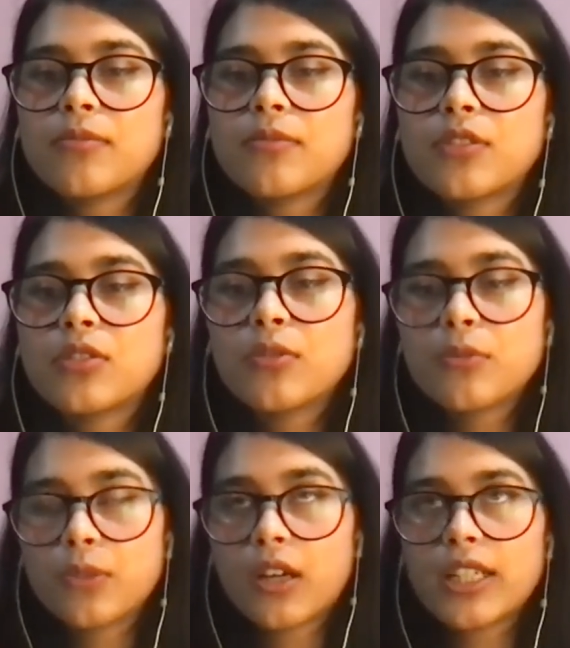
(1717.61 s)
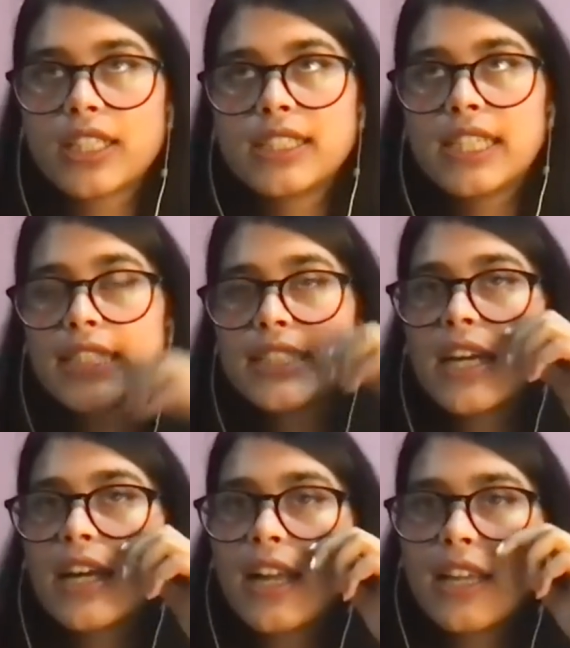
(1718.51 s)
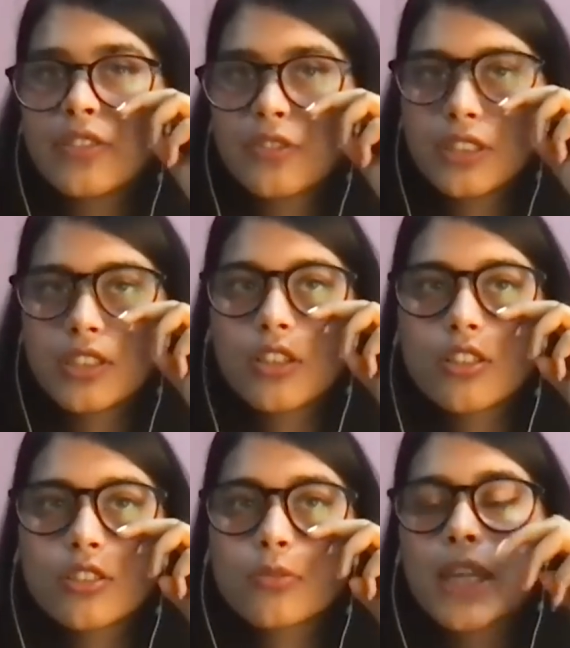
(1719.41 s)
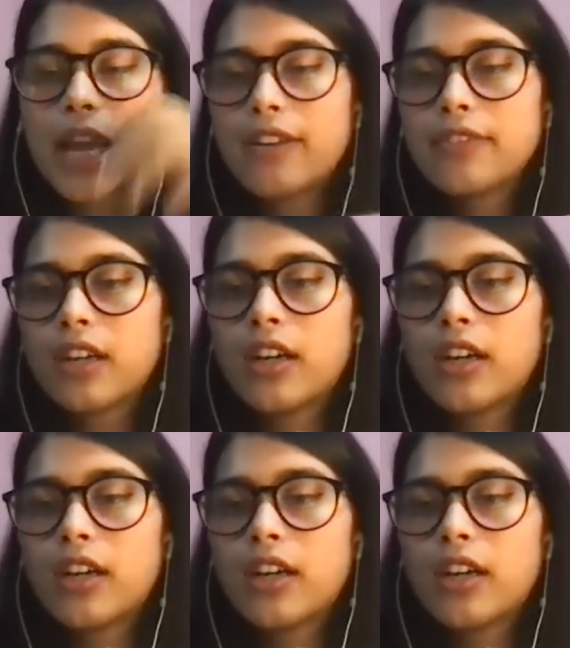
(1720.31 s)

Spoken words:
so in data and research, we have